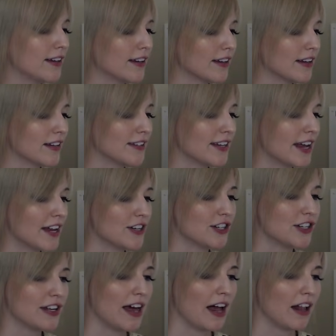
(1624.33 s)

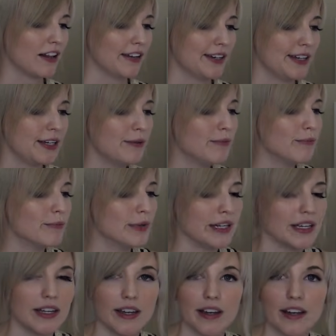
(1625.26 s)
intentionality be